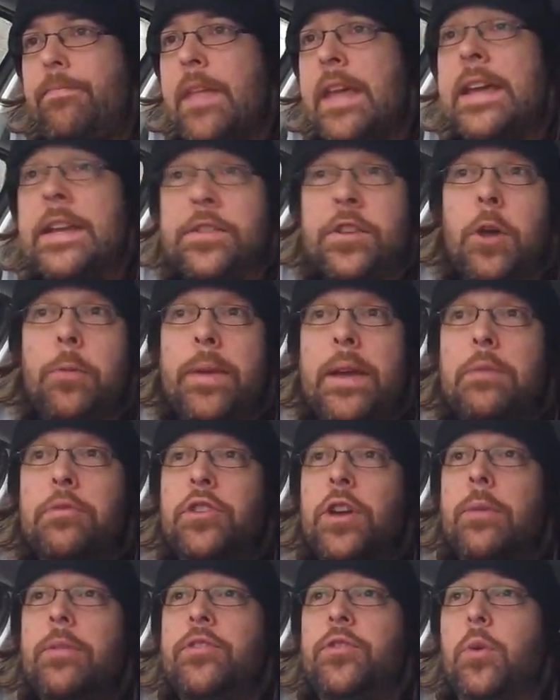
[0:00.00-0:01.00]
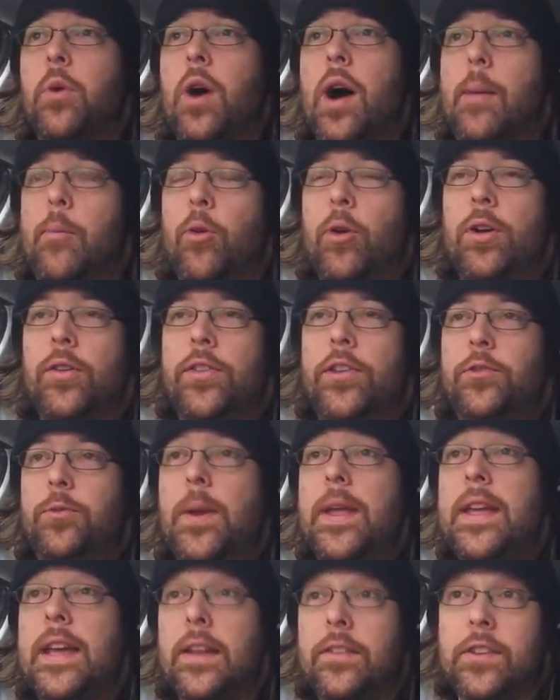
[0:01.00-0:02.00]
he told me he was coming to Warhammer World this
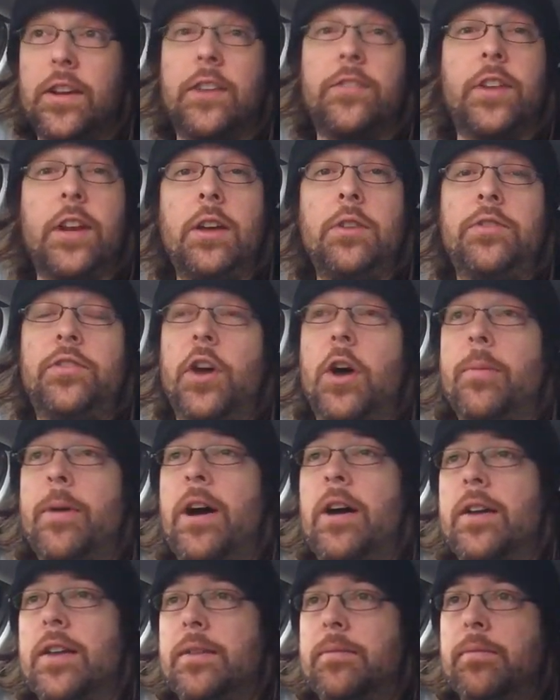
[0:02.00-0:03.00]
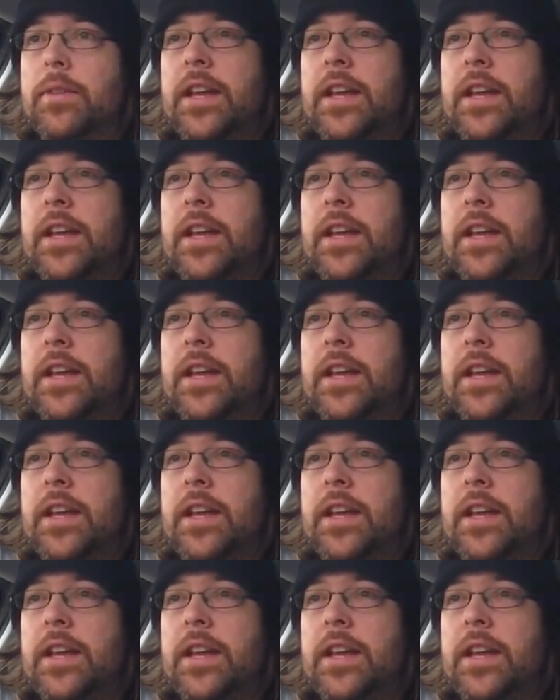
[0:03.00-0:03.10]
weekend, and I said, oh, so am I.